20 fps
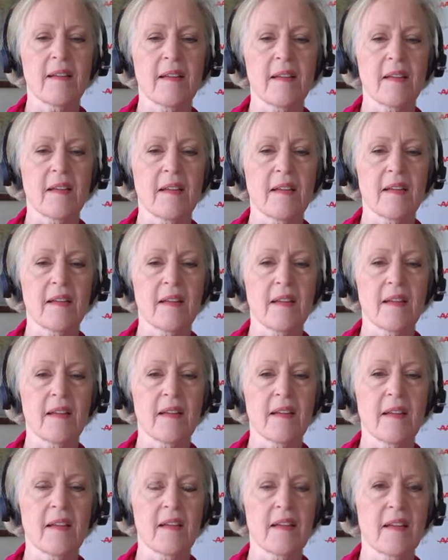
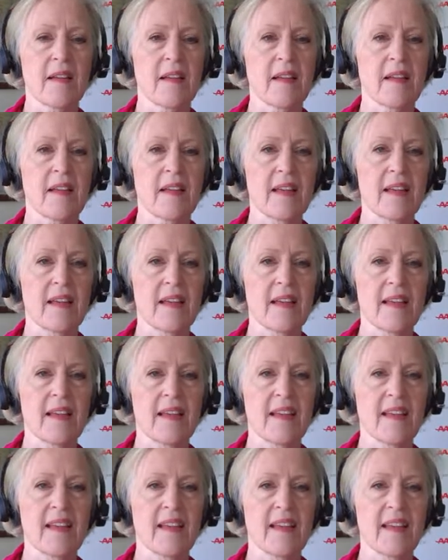
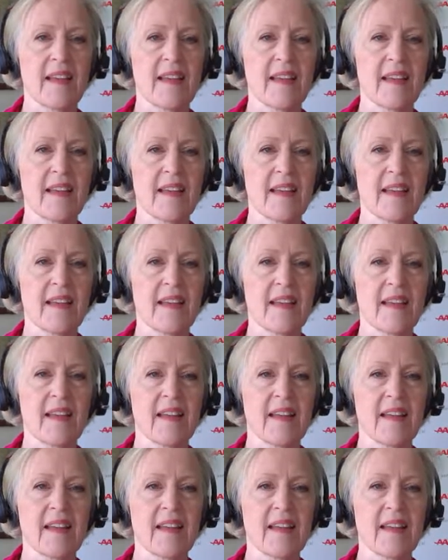
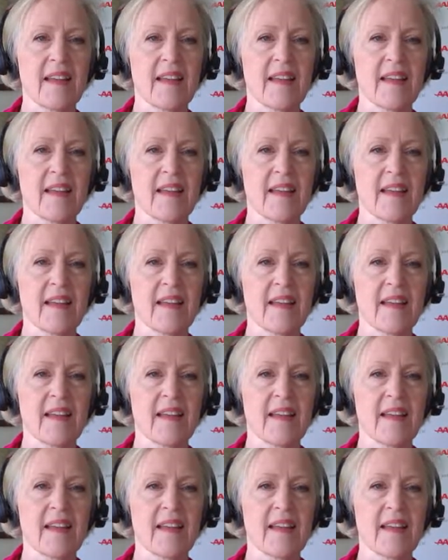(silent)